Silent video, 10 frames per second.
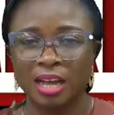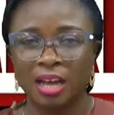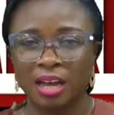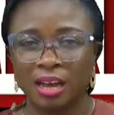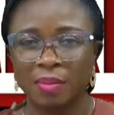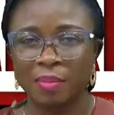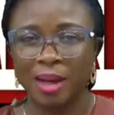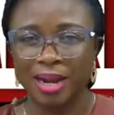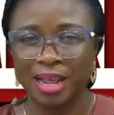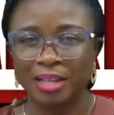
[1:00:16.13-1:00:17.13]

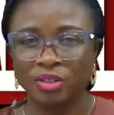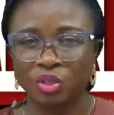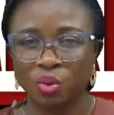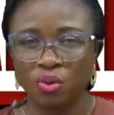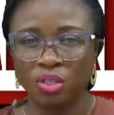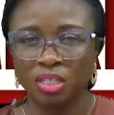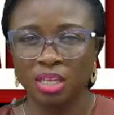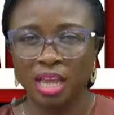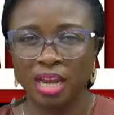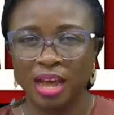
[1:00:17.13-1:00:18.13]
Malian soldiers.
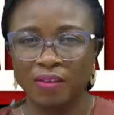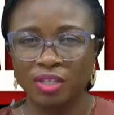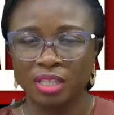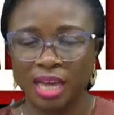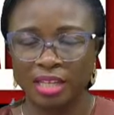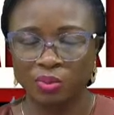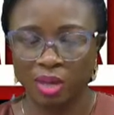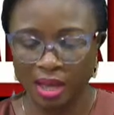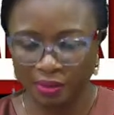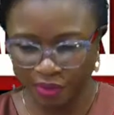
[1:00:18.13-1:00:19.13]
And after that, we
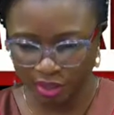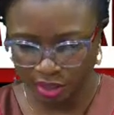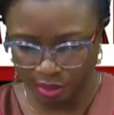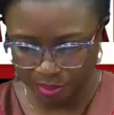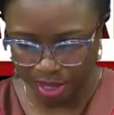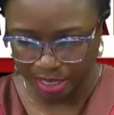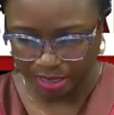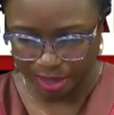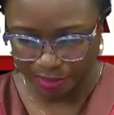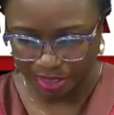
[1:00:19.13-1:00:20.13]
have some
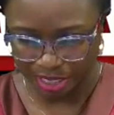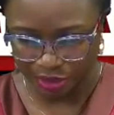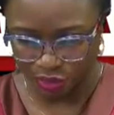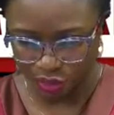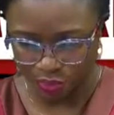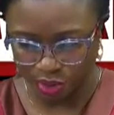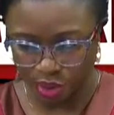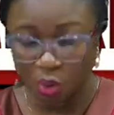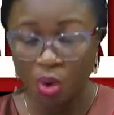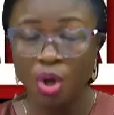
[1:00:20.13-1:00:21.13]
Islamic State groups,
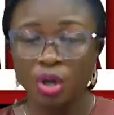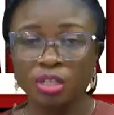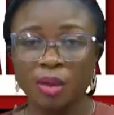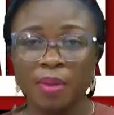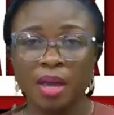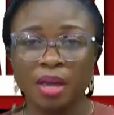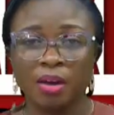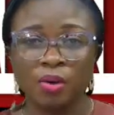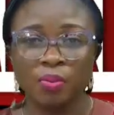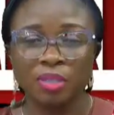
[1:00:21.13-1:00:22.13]
or some
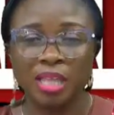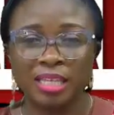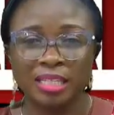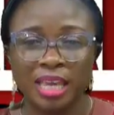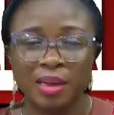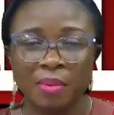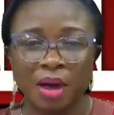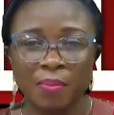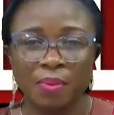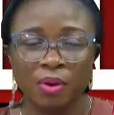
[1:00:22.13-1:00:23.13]
groups that came
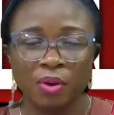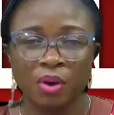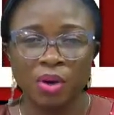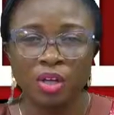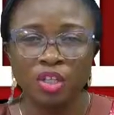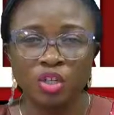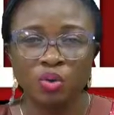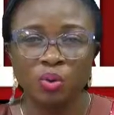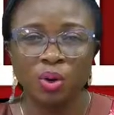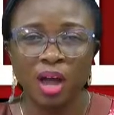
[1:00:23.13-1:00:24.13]
up
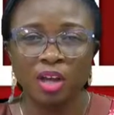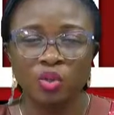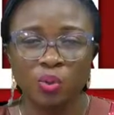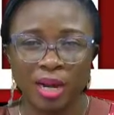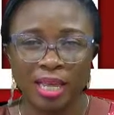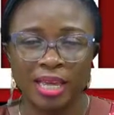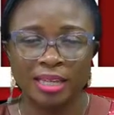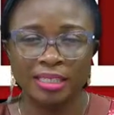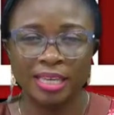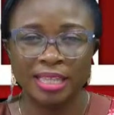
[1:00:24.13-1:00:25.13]
to
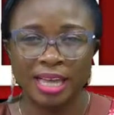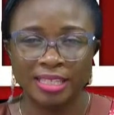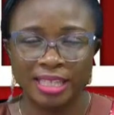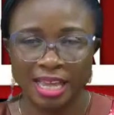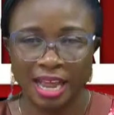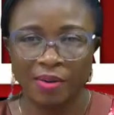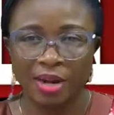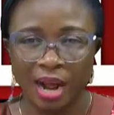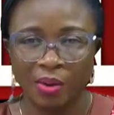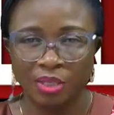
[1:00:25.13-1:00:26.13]
actually say that they
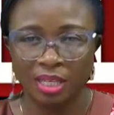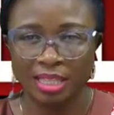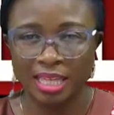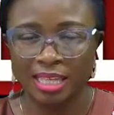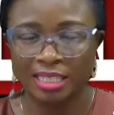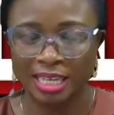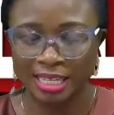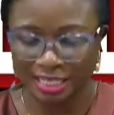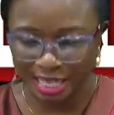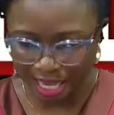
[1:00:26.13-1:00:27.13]
carried out that
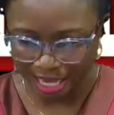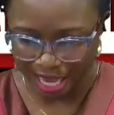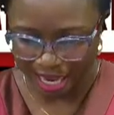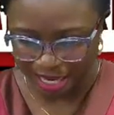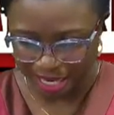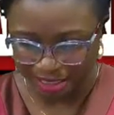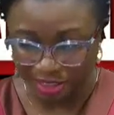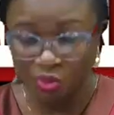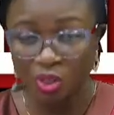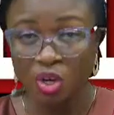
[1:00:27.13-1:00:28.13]
attack. And
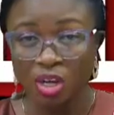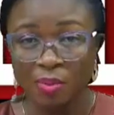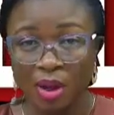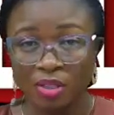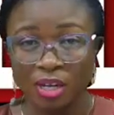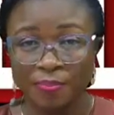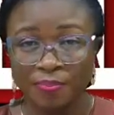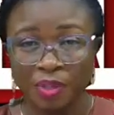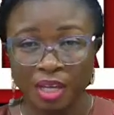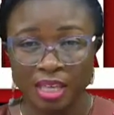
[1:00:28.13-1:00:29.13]
since we're talking about
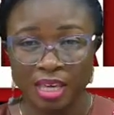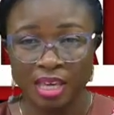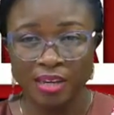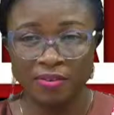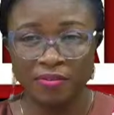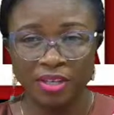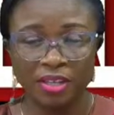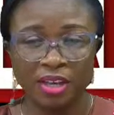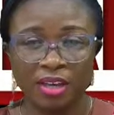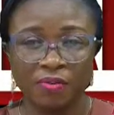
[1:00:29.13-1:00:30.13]
the hidden
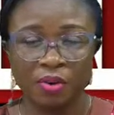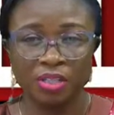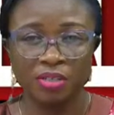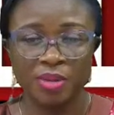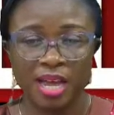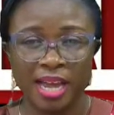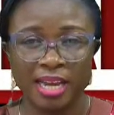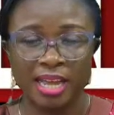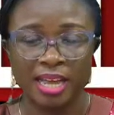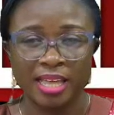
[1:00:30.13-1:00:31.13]
forces
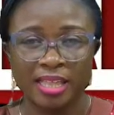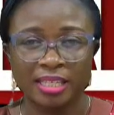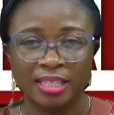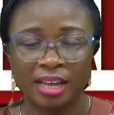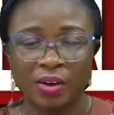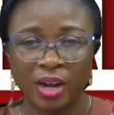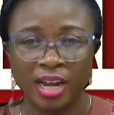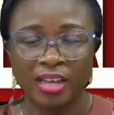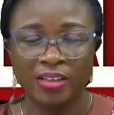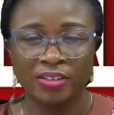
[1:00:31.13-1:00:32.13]
behind this
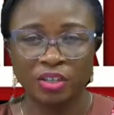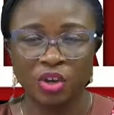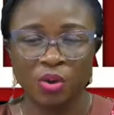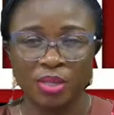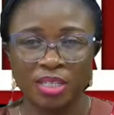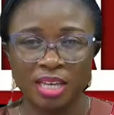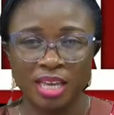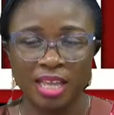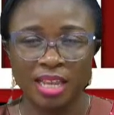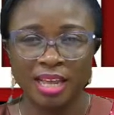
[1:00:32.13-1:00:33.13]
unending insecurity
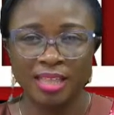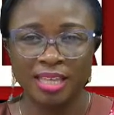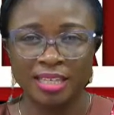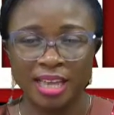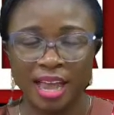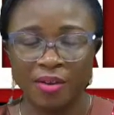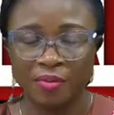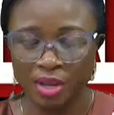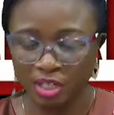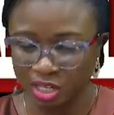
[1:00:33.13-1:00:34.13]
in the Sahel
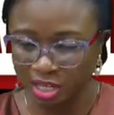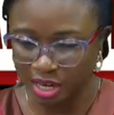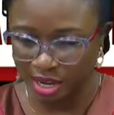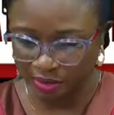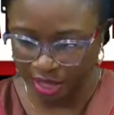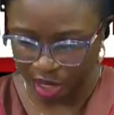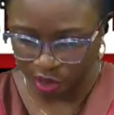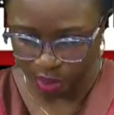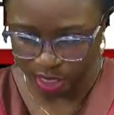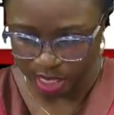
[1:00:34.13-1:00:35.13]
region, there's
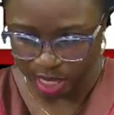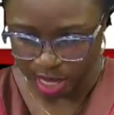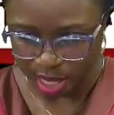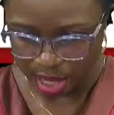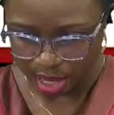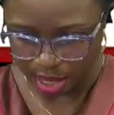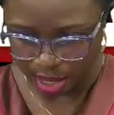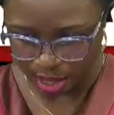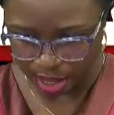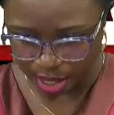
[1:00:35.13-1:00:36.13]
actually
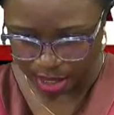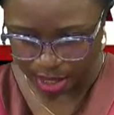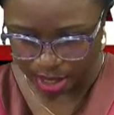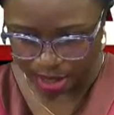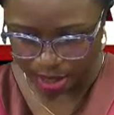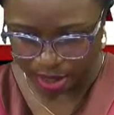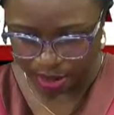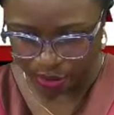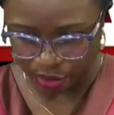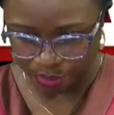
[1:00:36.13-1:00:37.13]

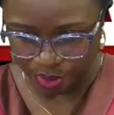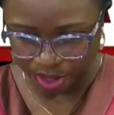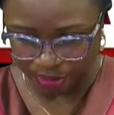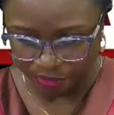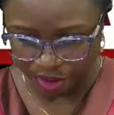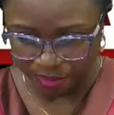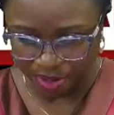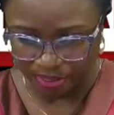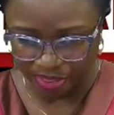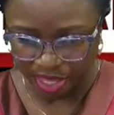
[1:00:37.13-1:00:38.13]
a group from
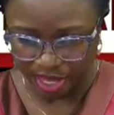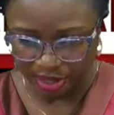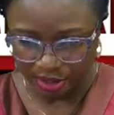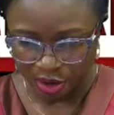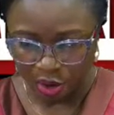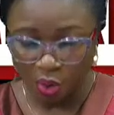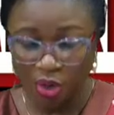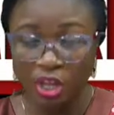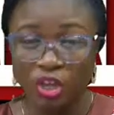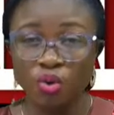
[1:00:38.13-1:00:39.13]

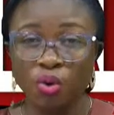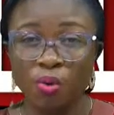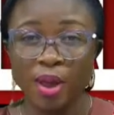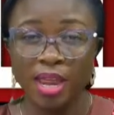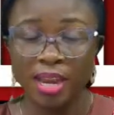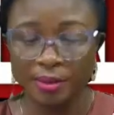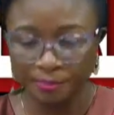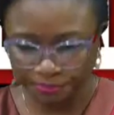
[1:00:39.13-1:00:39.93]
the Ukraine